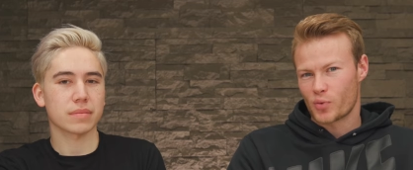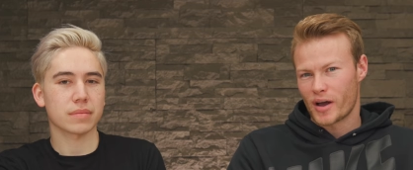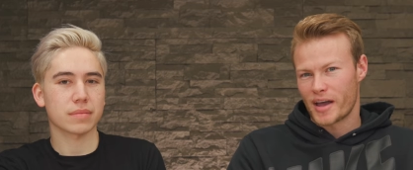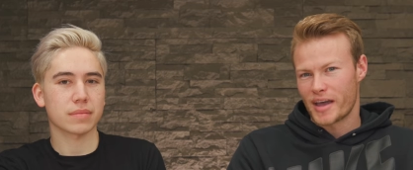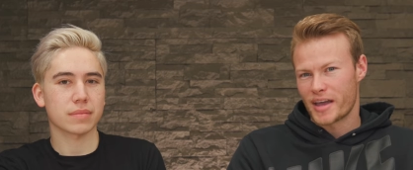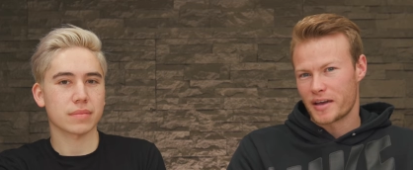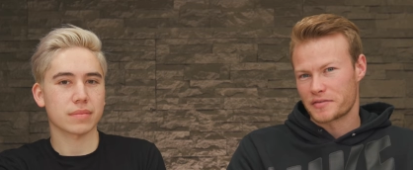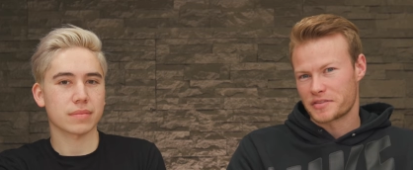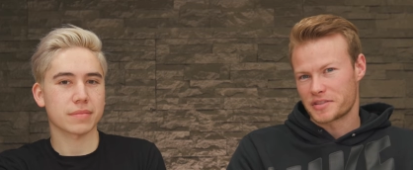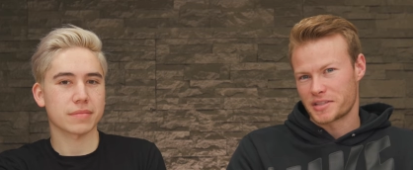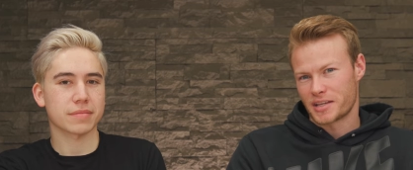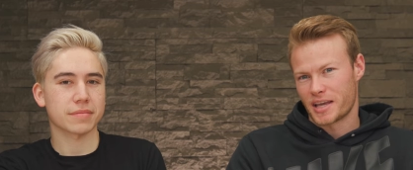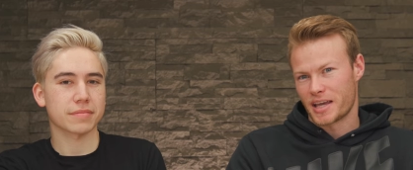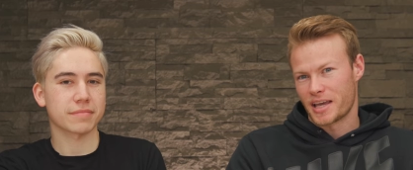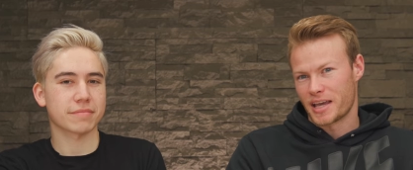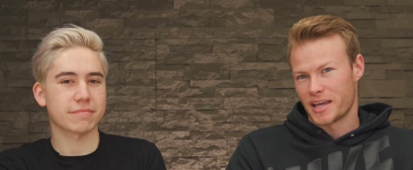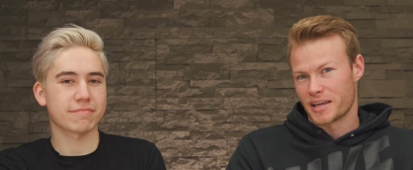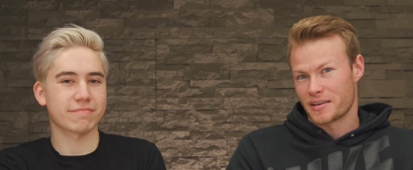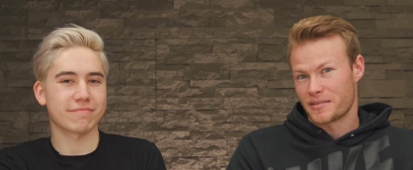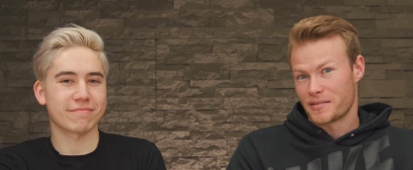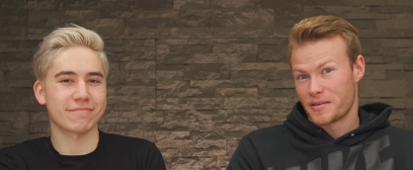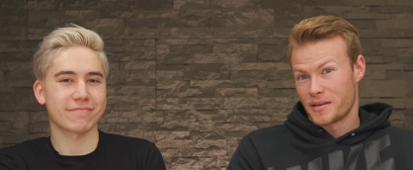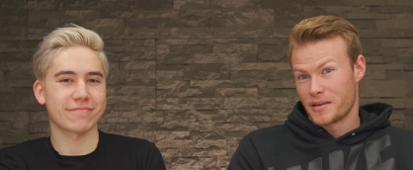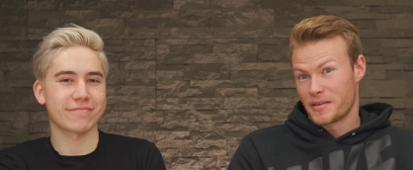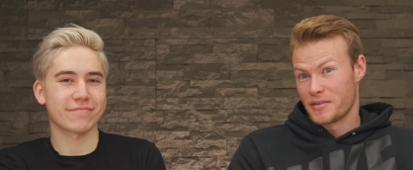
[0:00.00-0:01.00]
Speaker 1: way of
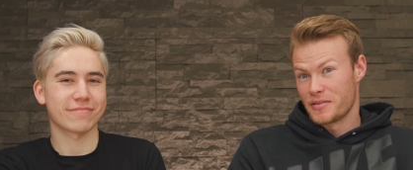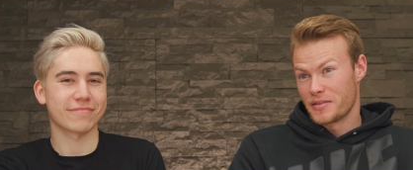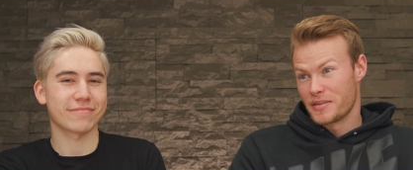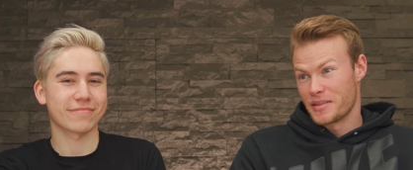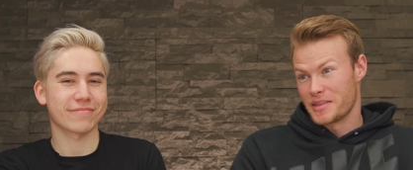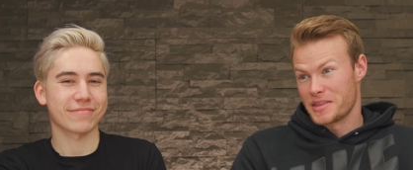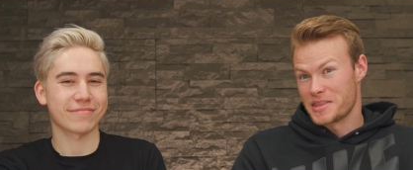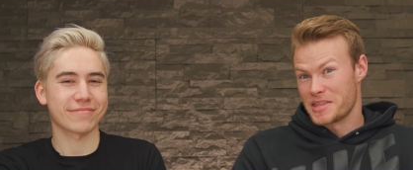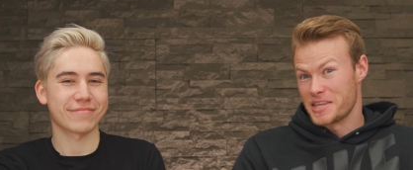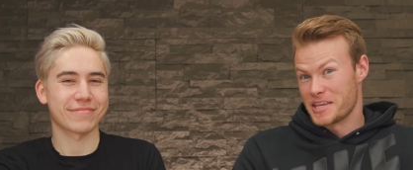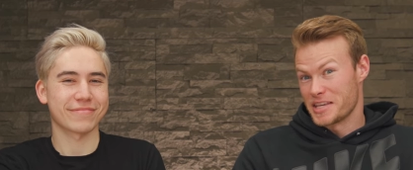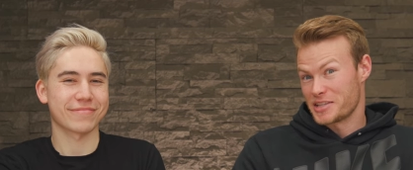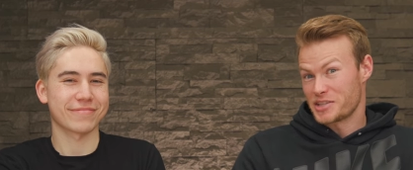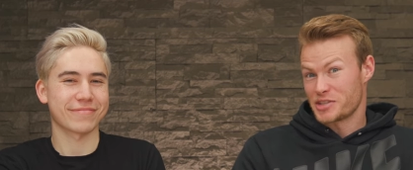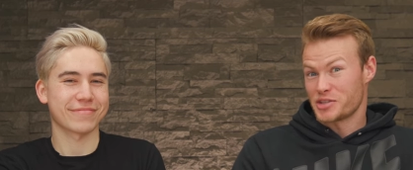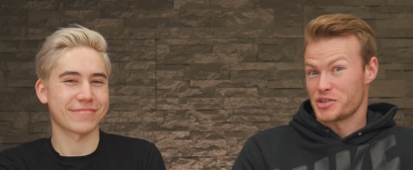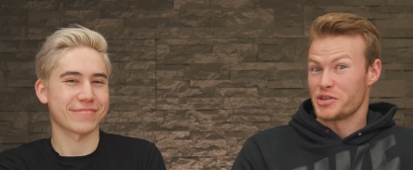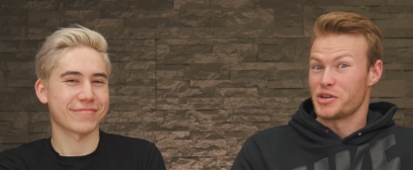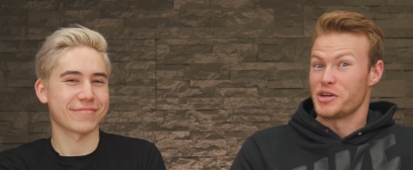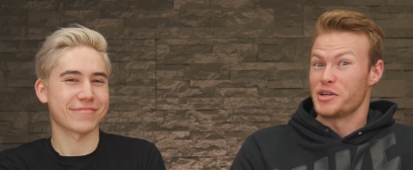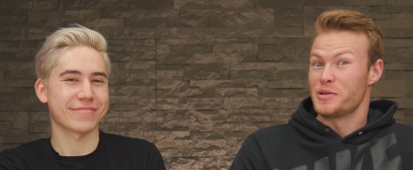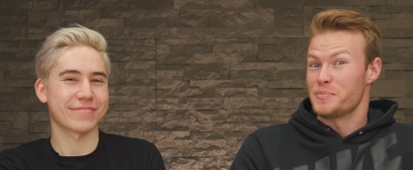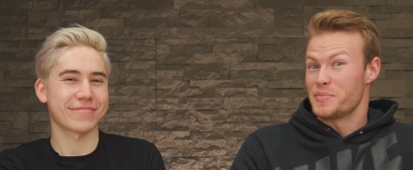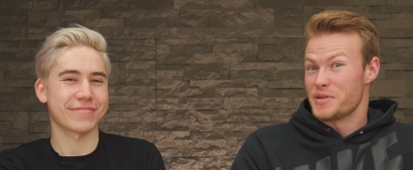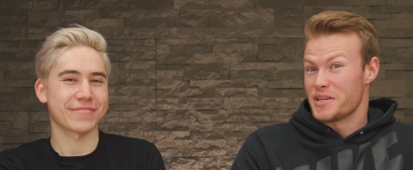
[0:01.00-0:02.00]
saying, this
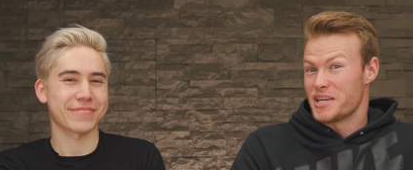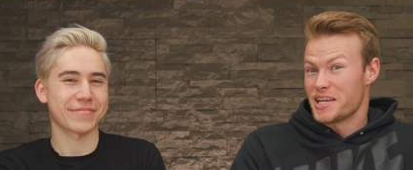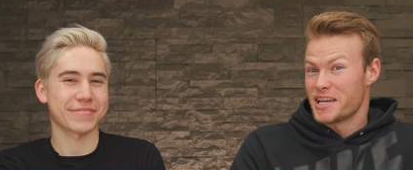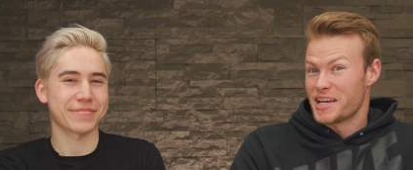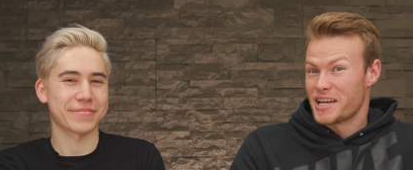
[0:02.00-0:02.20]
could be